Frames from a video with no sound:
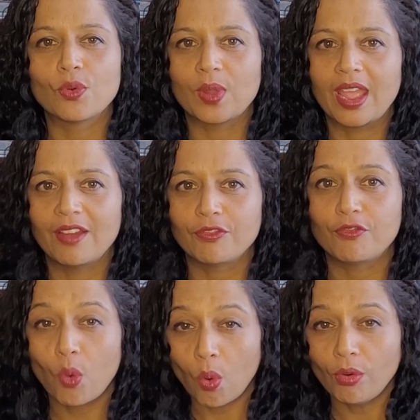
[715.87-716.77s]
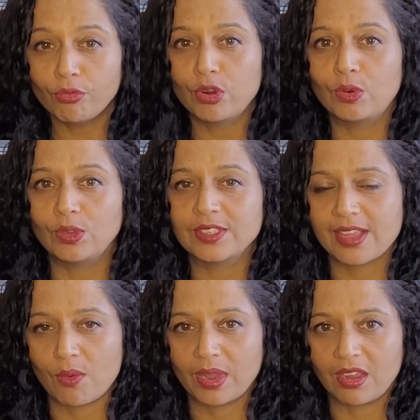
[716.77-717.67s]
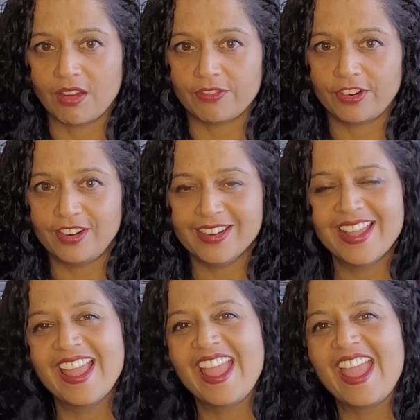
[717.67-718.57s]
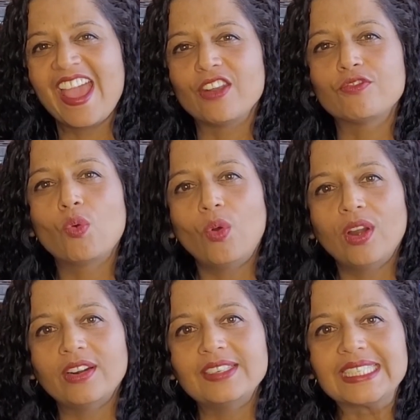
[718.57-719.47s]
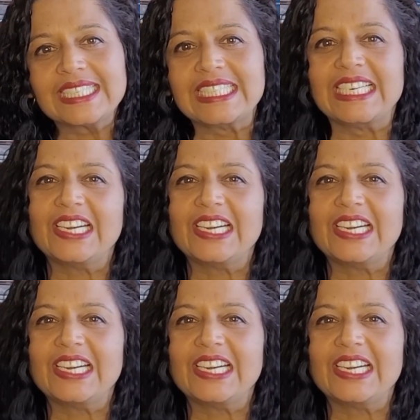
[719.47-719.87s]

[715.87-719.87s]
we have 4 rules that we covered, and of course, there